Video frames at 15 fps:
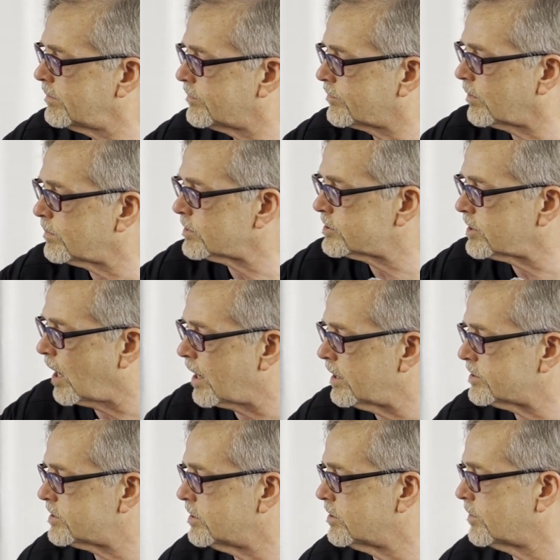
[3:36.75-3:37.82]
from the
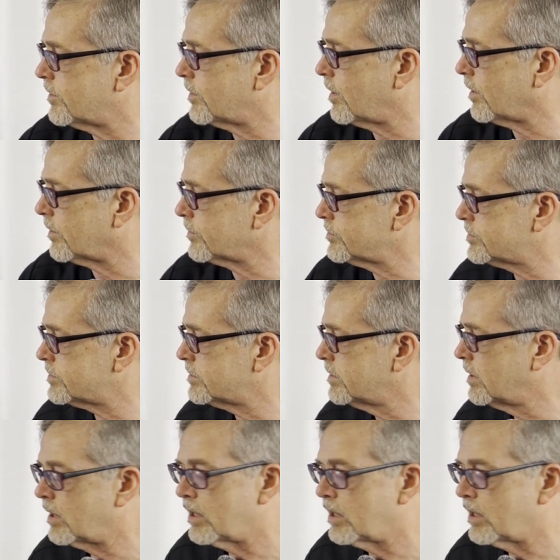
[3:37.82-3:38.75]
sinus into the nose,